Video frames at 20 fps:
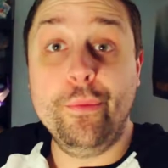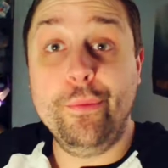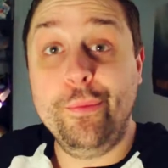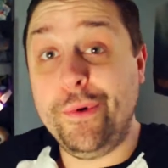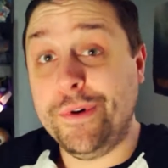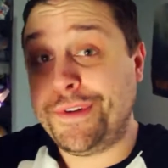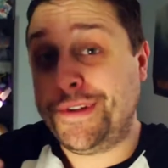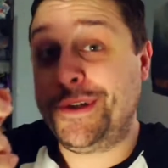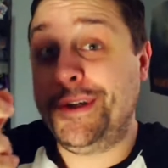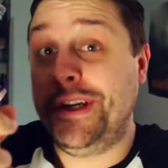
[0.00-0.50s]

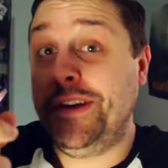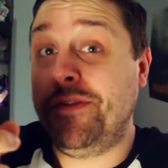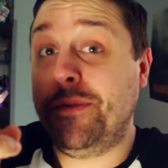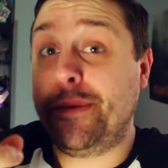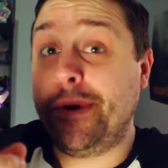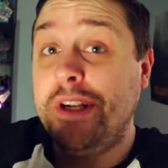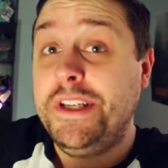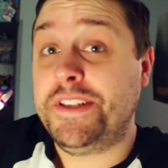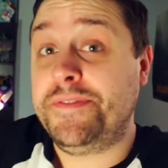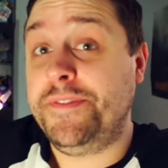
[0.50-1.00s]
What's good,
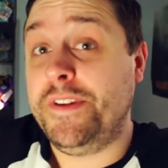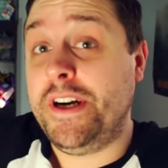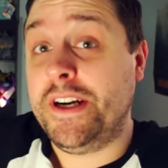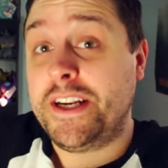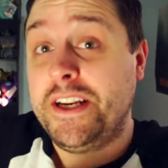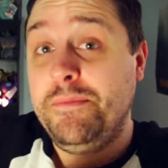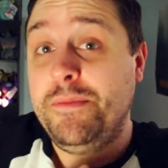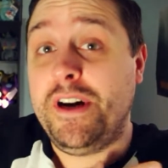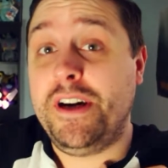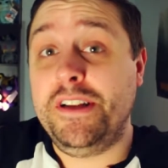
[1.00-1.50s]
everybody? It's
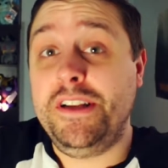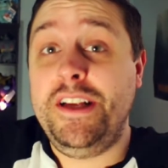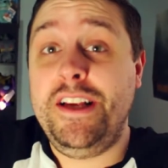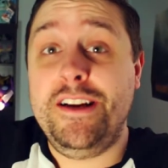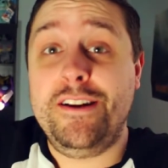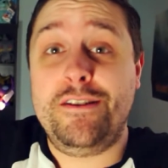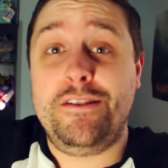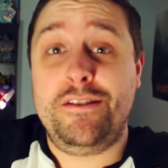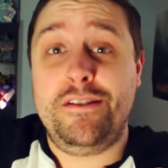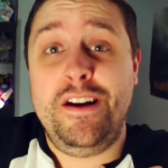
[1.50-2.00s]
Vlogging Molly
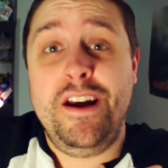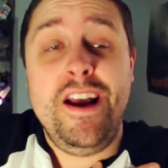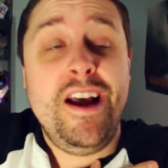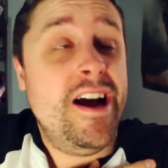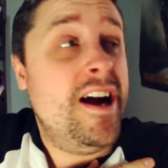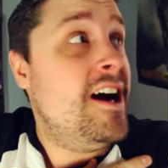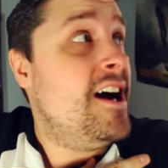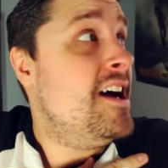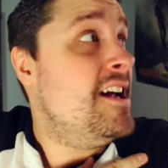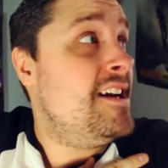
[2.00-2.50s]
here,
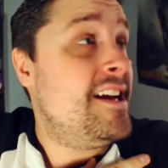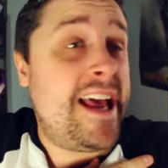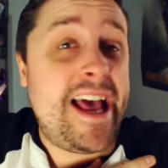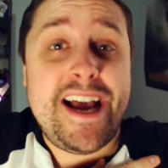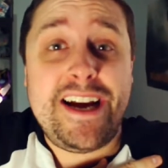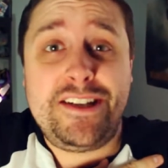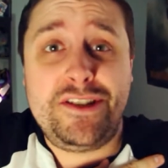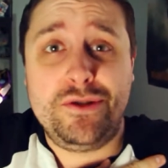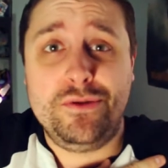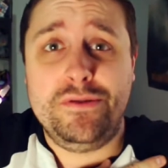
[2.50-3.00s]
and
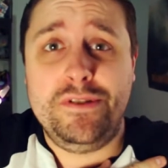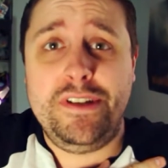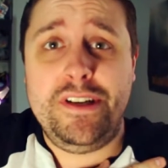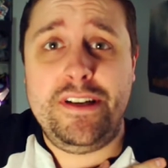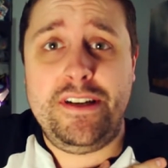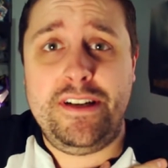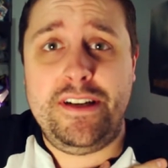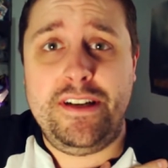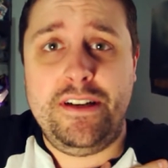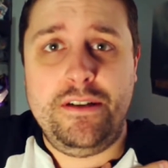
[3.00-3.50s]

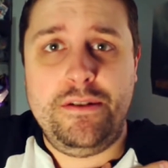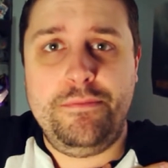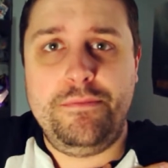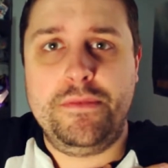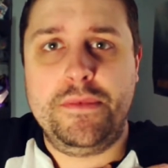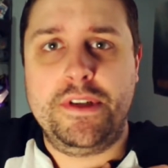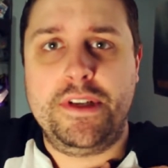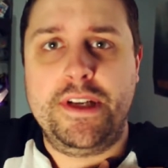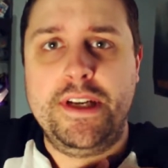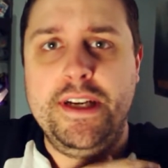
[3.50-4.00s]
actually,
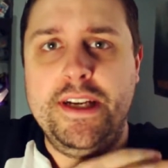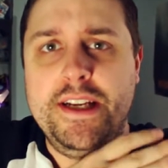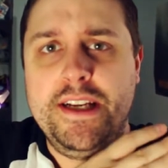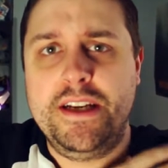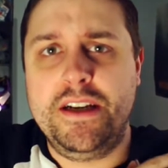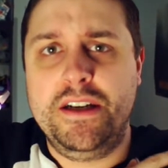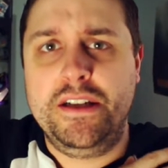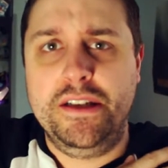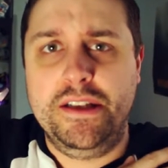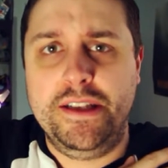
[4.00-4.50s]
I'm
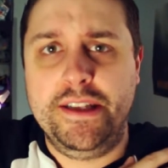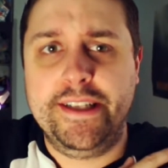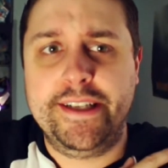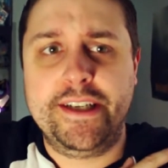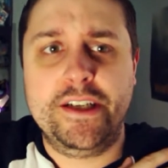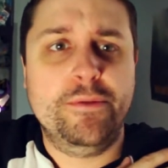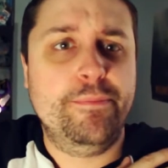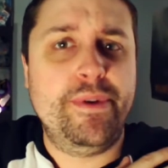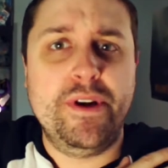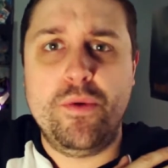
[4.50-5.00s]
getting a
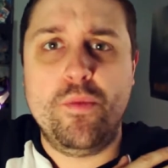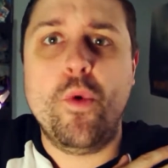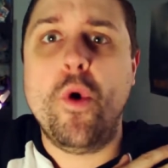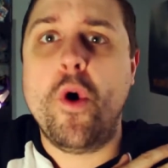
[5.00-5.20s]
little bit